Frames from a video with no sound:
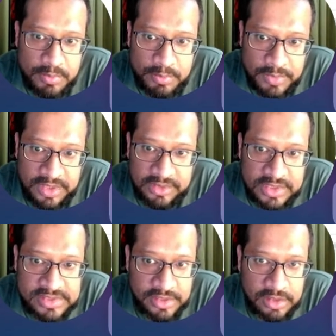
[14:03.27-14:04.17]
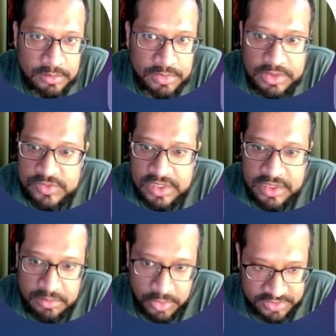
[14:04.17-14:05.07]
but this time using
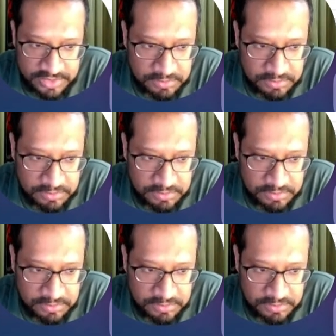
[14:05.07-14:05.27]
Airboxr.